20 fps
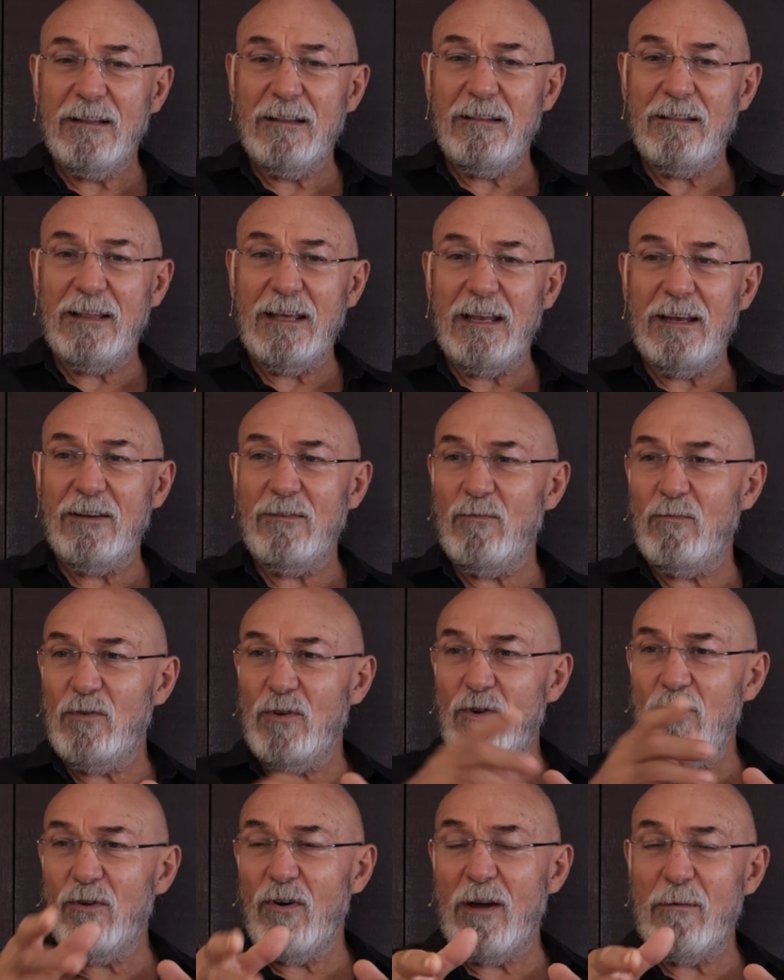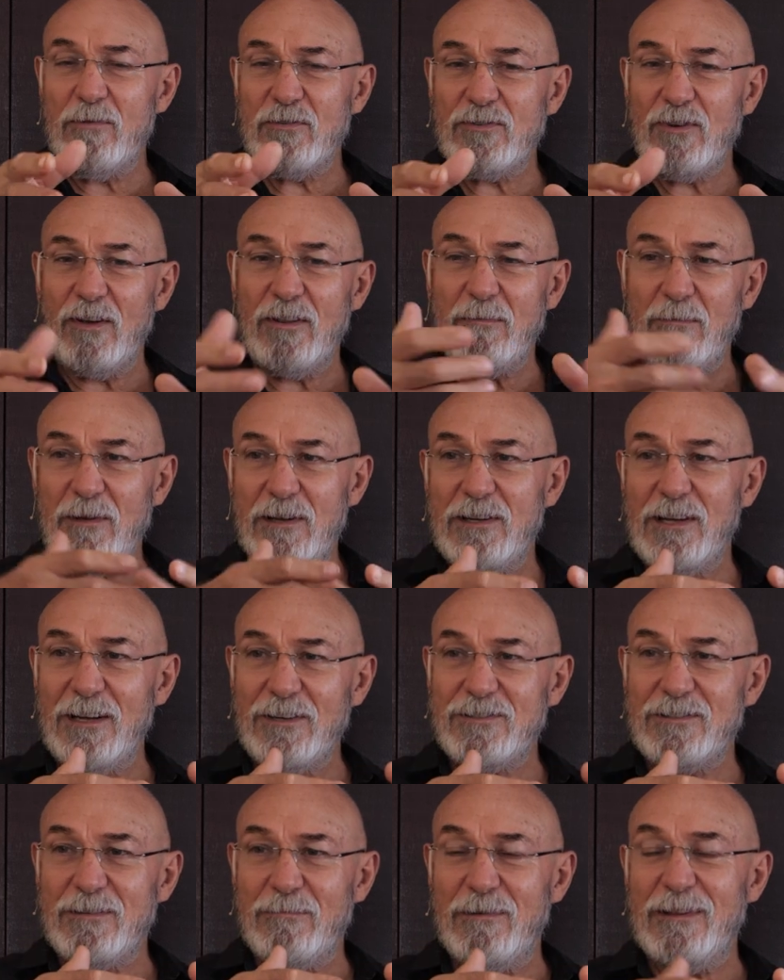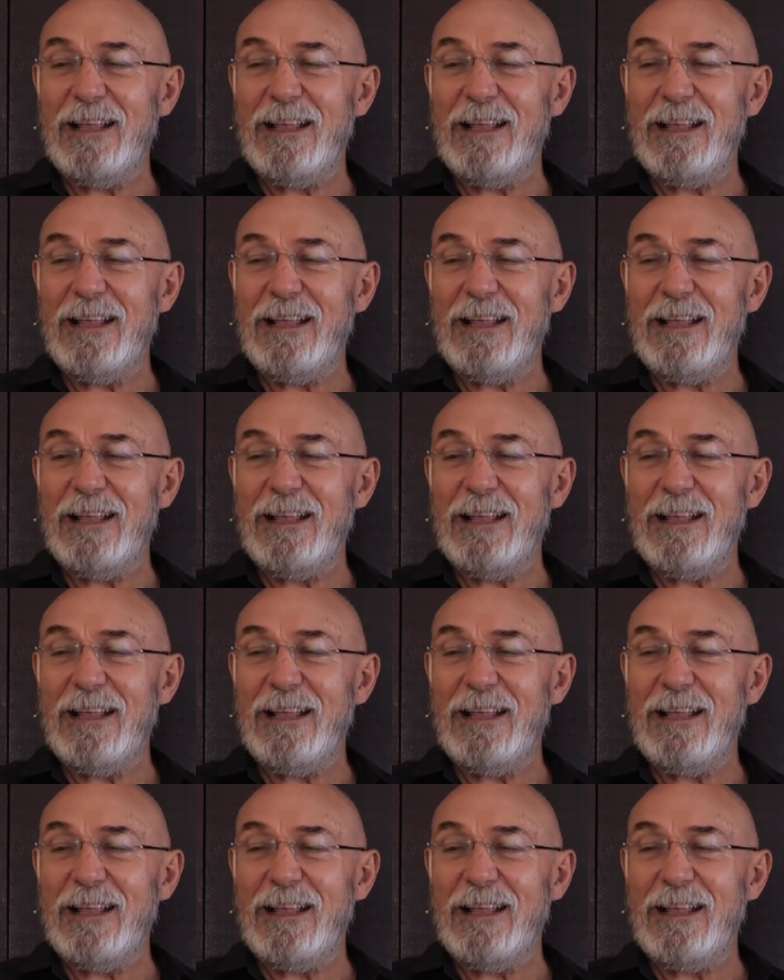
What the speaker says: then you lie beside them, you touch them,